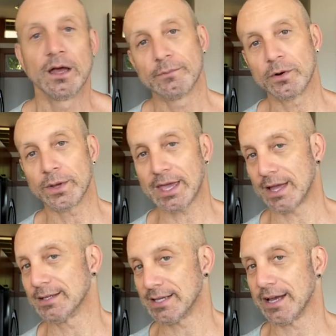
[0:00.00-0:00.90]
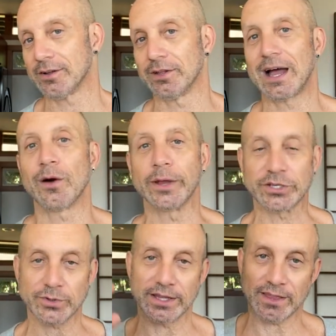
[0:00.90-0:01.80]
But we can tackle how we
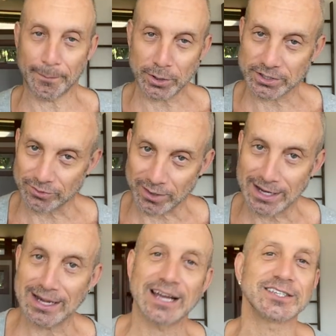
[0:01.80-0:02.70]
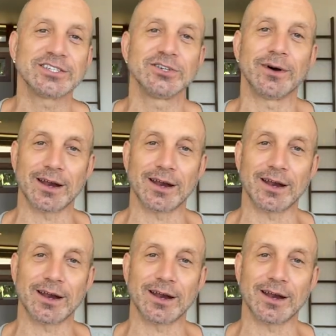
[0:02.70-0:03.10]
treat the person right next to you,